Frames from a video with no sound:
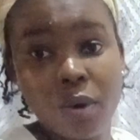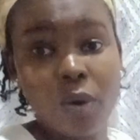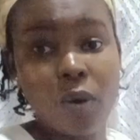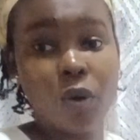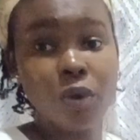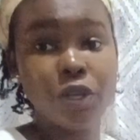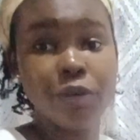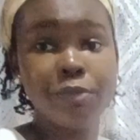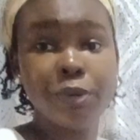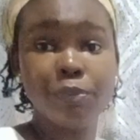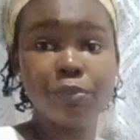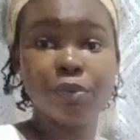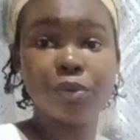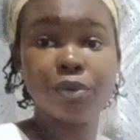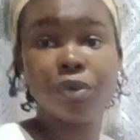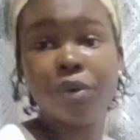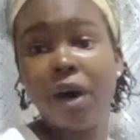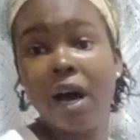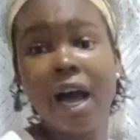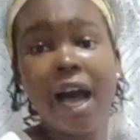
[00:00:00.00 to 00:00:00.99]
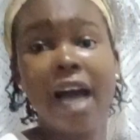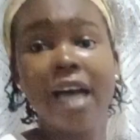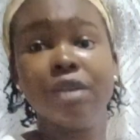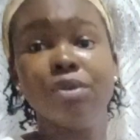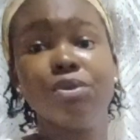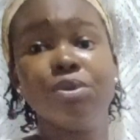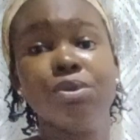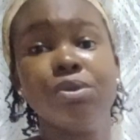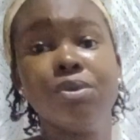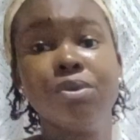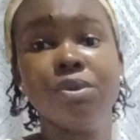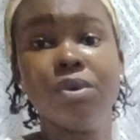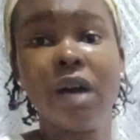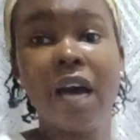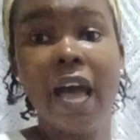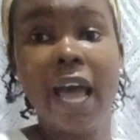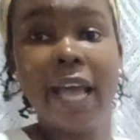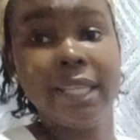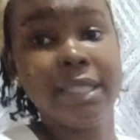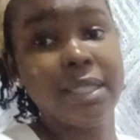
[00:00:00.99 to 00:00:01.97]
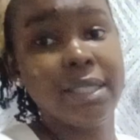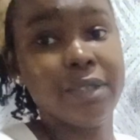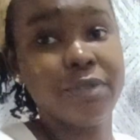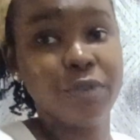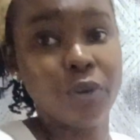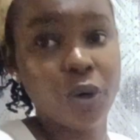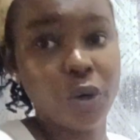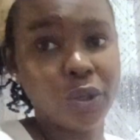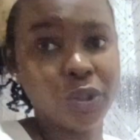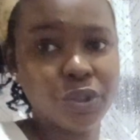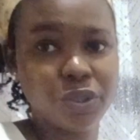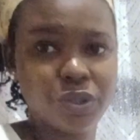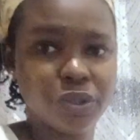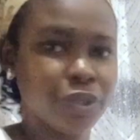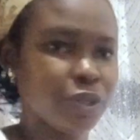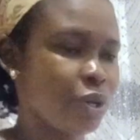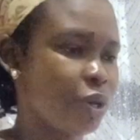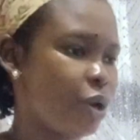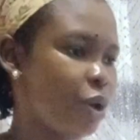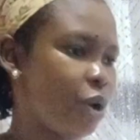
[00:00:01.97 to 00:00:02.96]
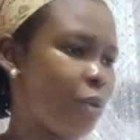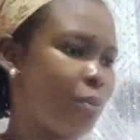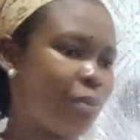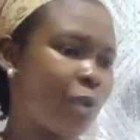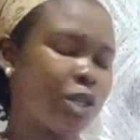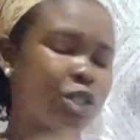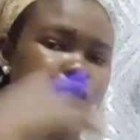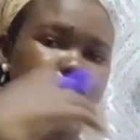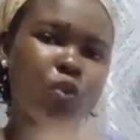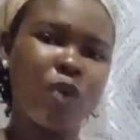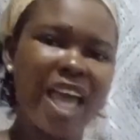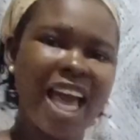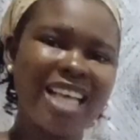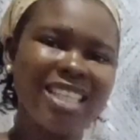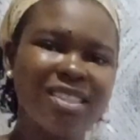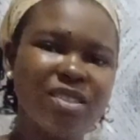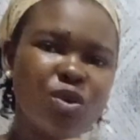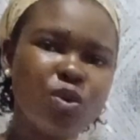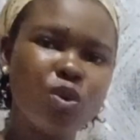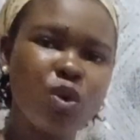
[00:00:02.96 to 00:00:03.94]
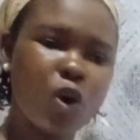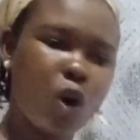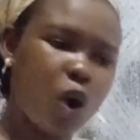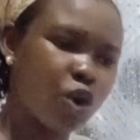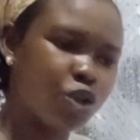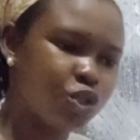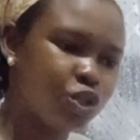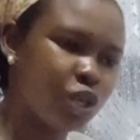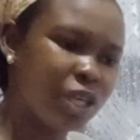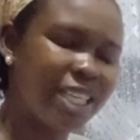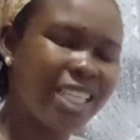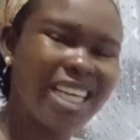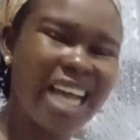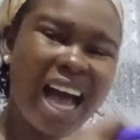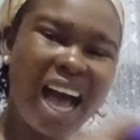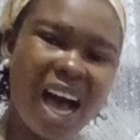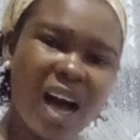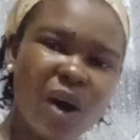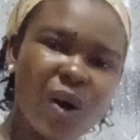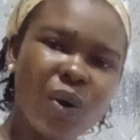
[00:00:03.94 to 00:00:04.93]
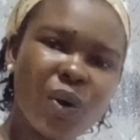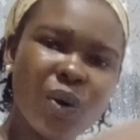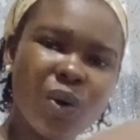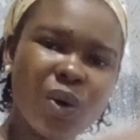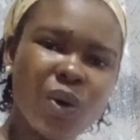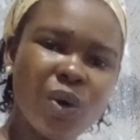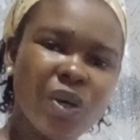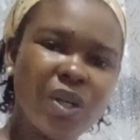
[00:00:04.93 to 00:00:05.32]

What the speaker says: Oh, you people handle IT for us, but we are still controlling how